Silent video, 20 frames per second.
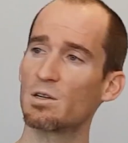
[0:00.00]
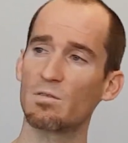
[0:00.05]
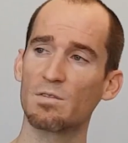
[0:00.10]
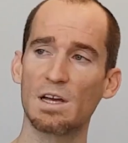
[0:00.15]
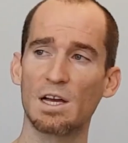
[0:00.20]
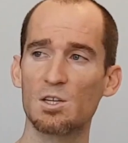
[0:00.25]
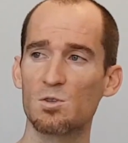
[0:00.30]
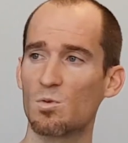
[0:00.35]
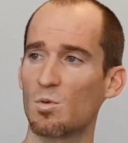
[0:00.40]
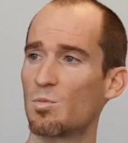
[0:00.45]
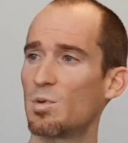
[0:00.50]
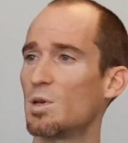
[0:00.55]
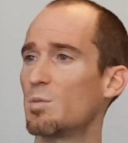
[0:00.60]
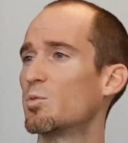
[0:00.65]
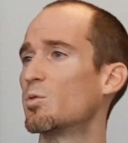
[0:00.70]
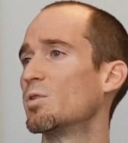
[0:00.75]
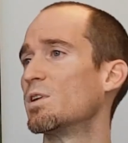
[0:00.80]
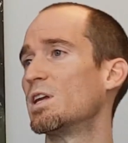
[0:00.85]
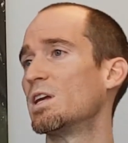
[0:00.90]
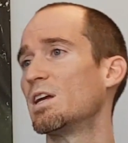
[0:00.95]
if that's what
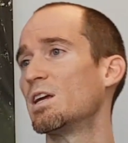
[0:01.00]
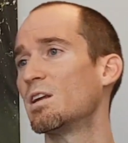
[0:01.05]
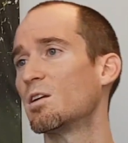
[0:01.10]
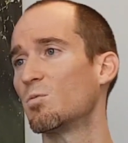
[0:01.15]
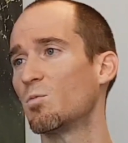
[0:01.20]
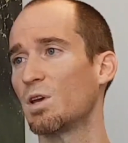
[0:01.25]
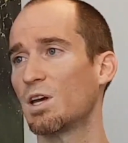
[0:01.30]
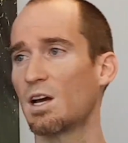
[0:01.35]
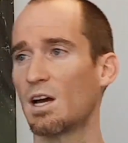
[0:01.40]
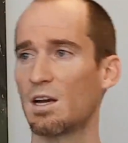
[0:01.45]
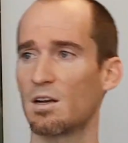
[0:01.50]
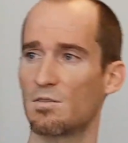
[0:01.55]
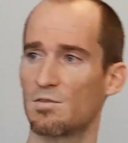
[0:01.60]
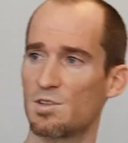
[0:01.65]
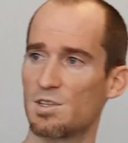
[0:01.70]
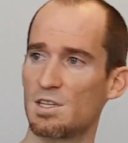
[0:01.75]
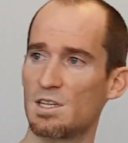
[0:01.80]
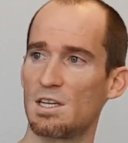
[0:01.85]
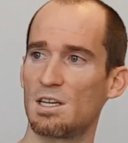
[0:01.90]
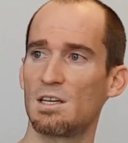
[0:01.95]
people need, and we kind of
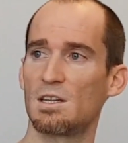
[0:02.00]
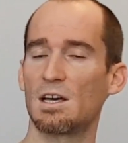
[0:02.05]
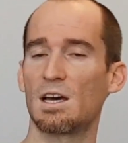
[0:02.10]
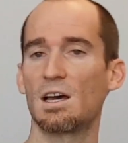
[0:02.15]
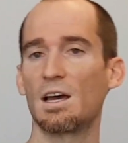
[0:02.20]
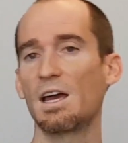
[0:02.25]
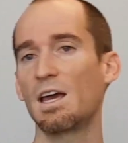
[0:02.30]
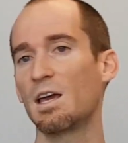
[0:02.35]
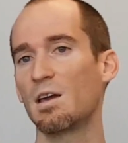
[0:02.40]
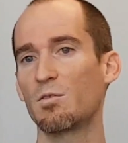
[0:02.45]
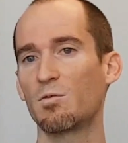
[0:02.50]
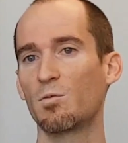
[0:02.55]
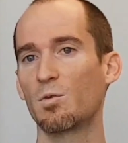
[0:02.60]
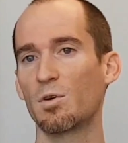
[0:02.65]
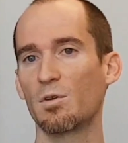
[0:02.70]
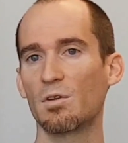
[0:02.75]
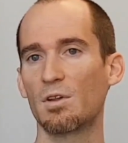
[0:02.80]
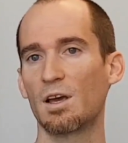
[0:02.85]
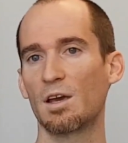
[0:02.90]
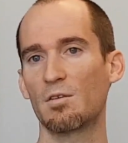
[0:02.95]
see that, hey, if
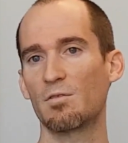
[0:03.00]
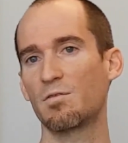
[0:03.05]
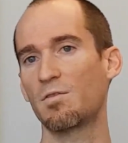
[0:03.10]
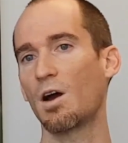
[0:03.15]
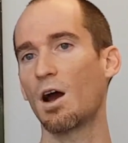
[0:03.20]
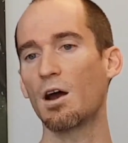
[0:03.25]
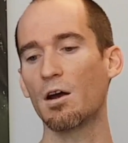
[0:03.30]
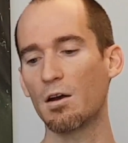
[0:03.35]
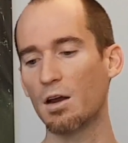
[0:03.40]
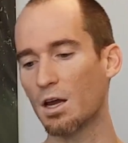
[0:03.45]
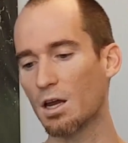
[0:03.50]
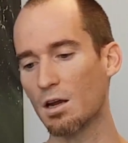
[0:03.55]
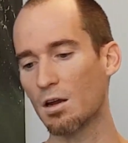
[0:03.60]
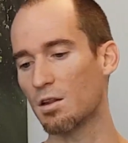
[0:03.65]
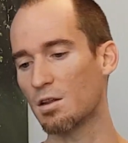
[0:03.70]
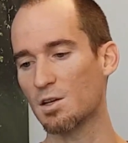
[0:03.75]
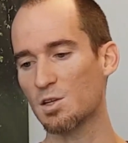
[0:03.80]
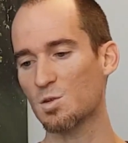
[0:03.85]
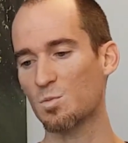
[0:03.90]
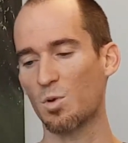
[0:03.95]
we're like firing into
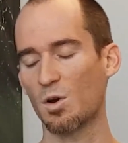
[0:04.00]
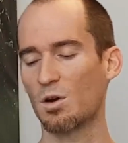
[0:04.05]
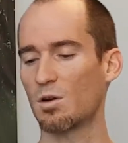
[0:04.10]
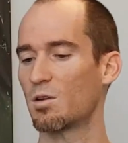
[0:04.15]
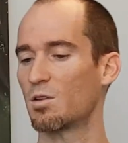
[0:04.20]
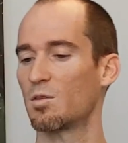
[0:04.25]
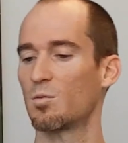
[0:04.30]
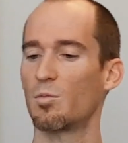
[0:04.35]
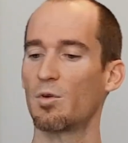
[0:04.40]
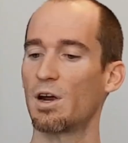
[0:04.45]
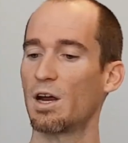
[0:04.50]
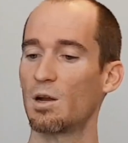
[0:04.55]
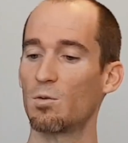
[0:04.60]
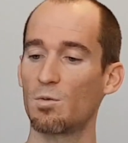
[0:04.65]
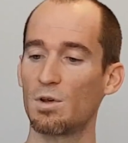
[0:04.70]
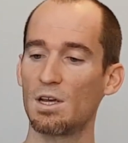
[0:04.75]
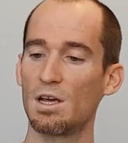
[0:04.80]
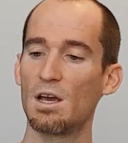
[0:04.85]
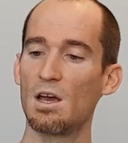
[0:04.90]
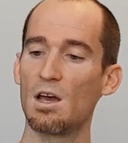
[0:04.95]
this part of the
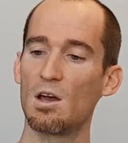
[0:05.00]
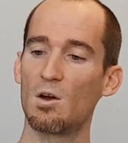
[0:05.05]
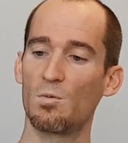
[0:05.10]
brain,